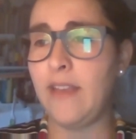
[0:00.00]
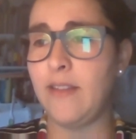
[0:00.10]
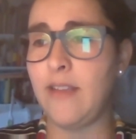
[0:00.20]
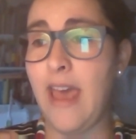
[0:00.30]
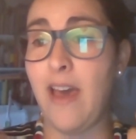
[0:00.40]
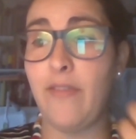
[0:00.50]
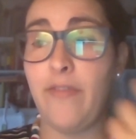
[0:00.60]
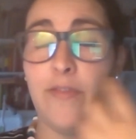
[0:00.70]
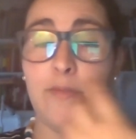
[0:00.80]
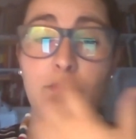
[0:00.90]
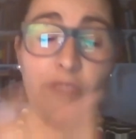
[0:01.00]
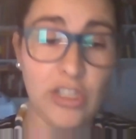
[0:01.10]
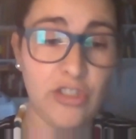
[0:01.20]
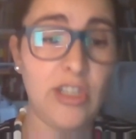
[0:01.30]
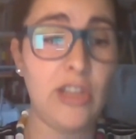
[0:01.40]
have
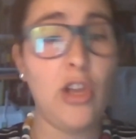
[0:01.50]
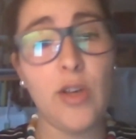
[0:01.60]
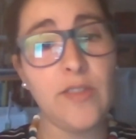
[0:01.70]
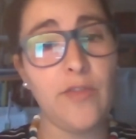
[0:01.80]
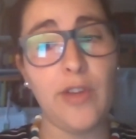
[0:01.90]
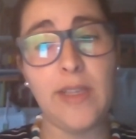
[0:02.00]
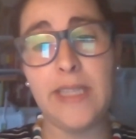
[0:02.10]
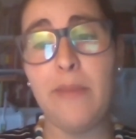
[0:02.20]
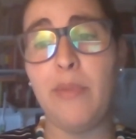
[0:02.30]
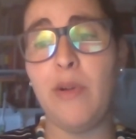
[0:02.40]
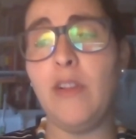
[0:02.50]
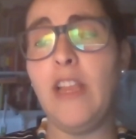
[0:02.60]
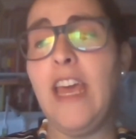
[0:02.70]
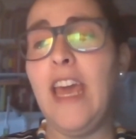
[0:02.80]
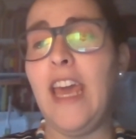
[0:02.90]
regional laws, for example,
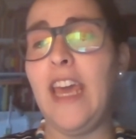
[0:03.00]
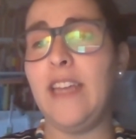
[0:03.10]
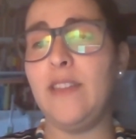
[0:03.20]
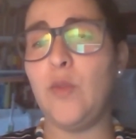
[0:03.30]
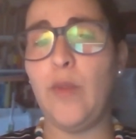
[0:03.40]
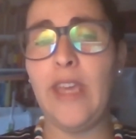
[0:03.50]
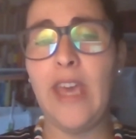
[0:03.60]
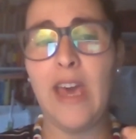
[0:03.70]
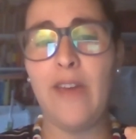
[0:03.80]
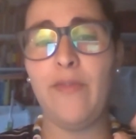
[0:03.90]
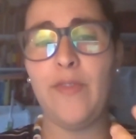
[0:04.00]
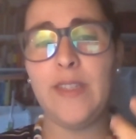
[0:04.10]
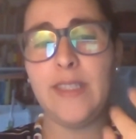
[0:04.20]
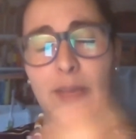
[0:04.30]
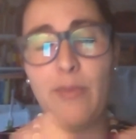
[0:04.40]
and we have
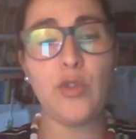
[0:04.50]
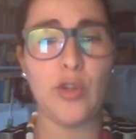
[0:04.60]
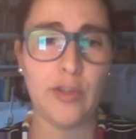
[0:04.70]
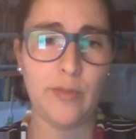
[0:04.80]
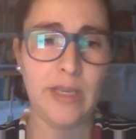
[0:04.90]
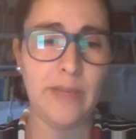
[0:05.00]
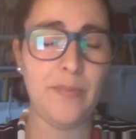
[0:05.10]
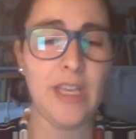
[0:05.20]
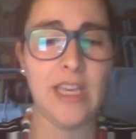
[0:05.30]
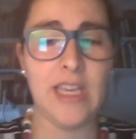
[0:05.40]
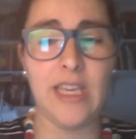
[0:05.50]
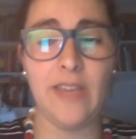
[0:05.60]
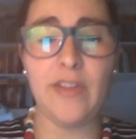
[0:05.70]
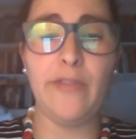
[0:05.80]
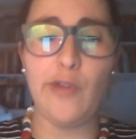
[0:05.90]
some autonomy,
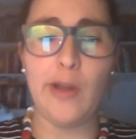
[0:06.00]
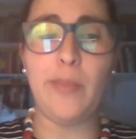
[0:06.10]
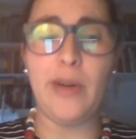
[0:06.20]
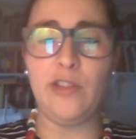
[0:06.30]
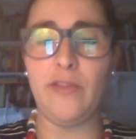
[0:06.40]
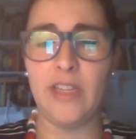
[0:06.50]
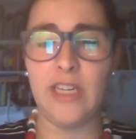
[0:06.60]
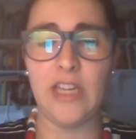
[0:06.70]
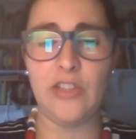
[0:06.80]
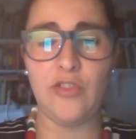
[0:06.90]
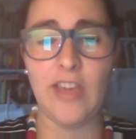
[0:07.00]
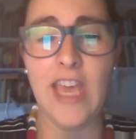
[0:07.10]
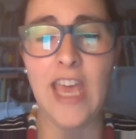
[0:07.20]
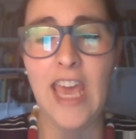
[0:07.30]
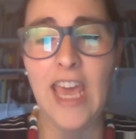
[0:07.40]
even if we are part of the country.
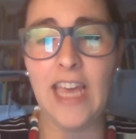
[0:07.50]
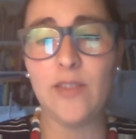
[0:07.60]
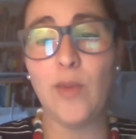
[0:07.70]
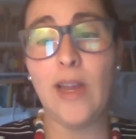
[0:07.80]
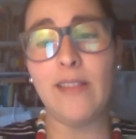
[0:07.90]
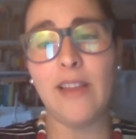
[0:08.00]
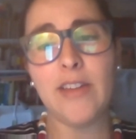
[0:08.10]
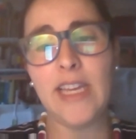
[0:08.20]
And we are lucky